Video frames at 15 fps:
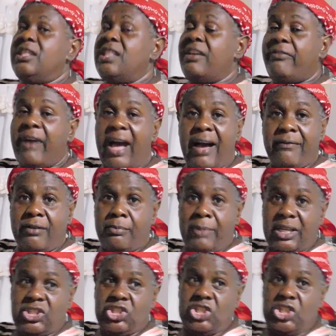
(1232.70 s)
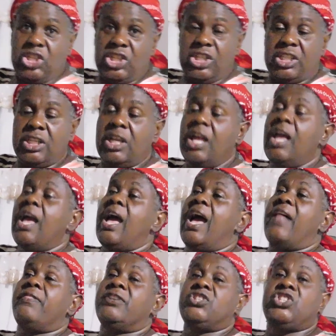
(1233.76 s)
Never have the machine,
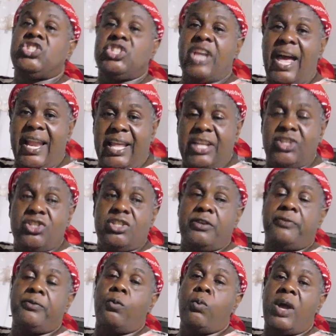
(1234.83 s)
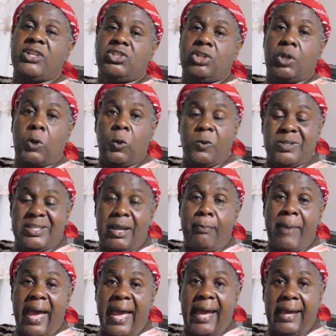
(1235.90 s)
and the challenge for wash the clothes
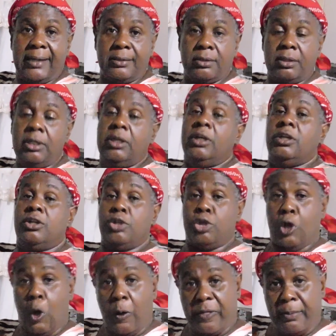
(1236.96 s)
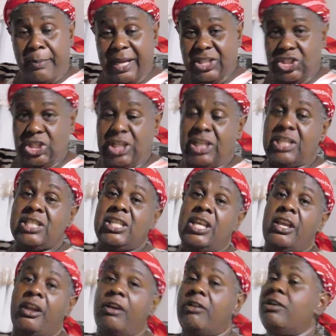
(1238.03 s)
then by hand. Now the machine is
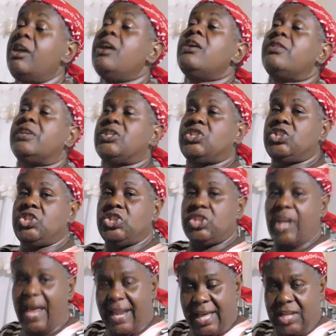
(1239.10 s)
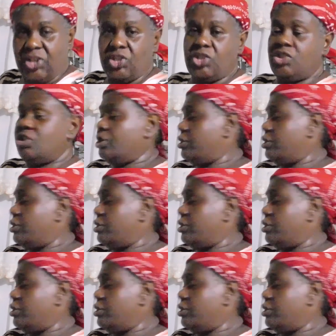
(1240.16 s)
here, the challenge